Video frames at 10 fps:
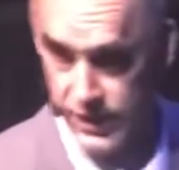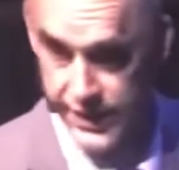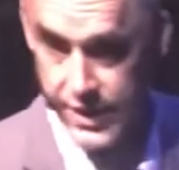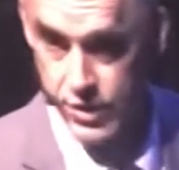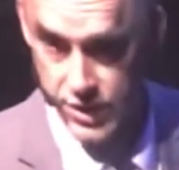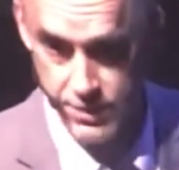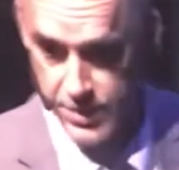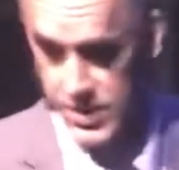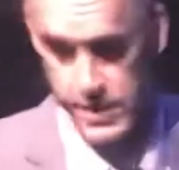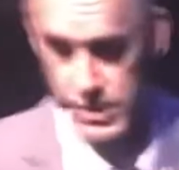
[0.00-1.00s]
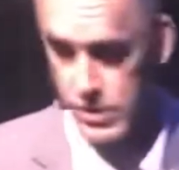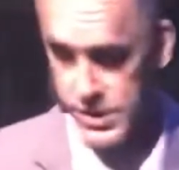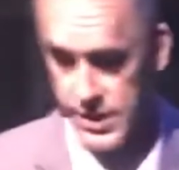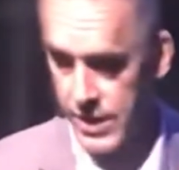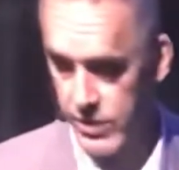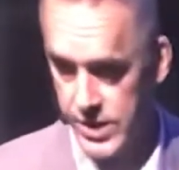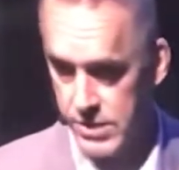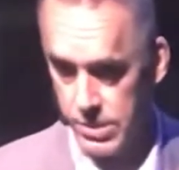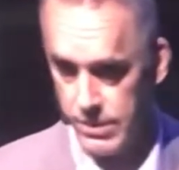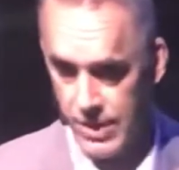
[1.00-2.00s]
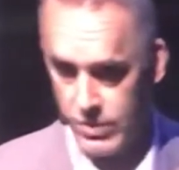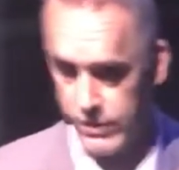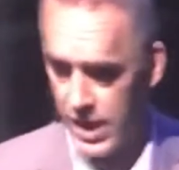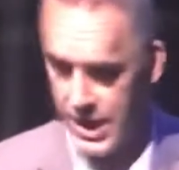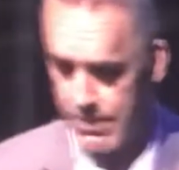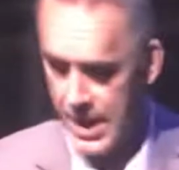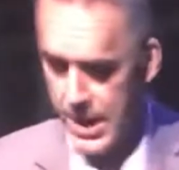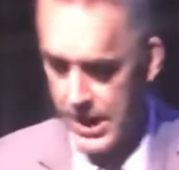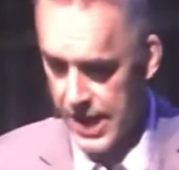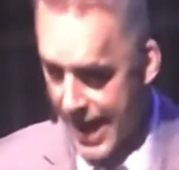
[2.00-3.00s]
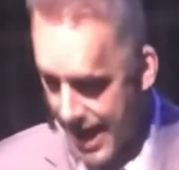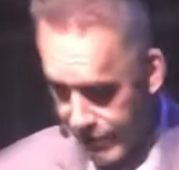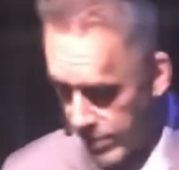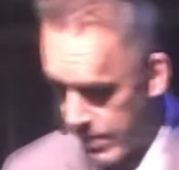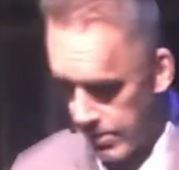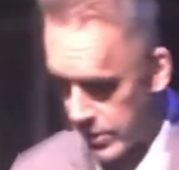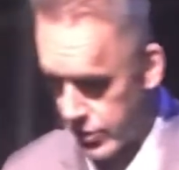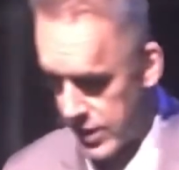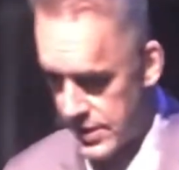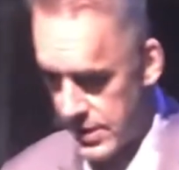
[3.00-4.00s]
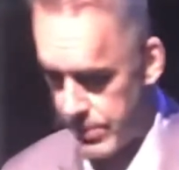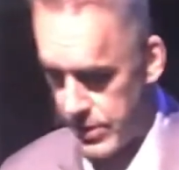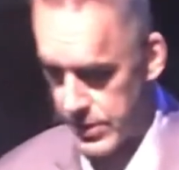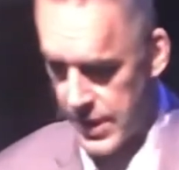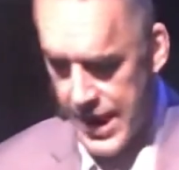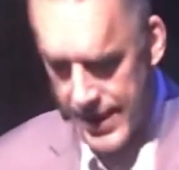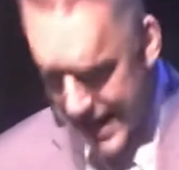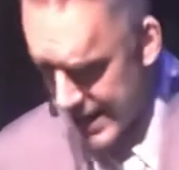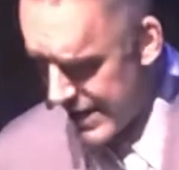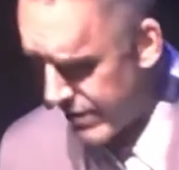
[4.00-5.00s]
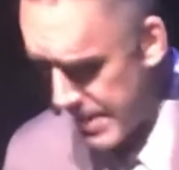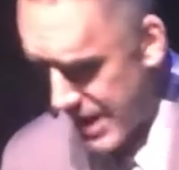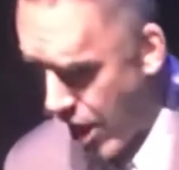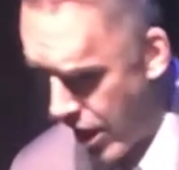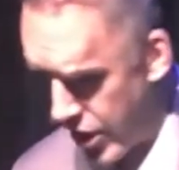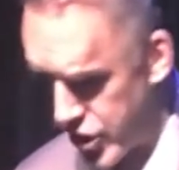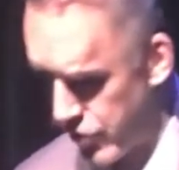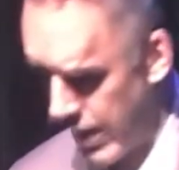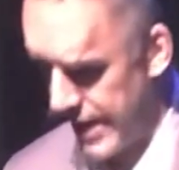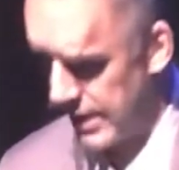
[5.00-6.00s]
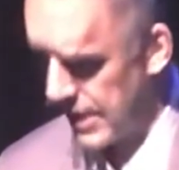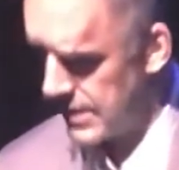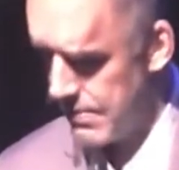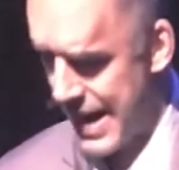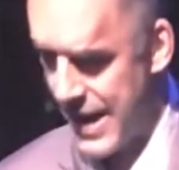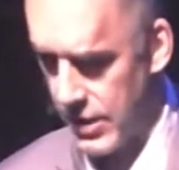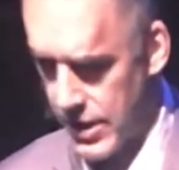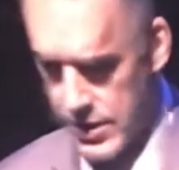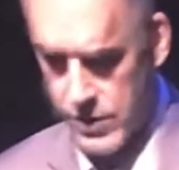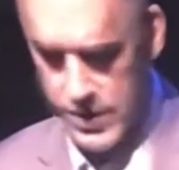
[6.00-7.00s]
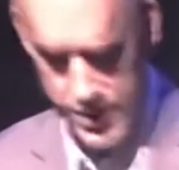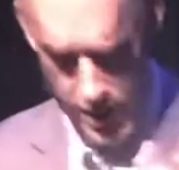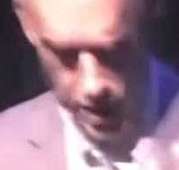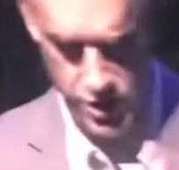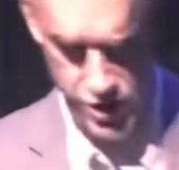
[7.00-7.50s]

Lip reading: a leader, especially across any reasonable amount of time. You have to be able to trust the person. They can even be harsh, right? It doesn't matter, because you can see harsh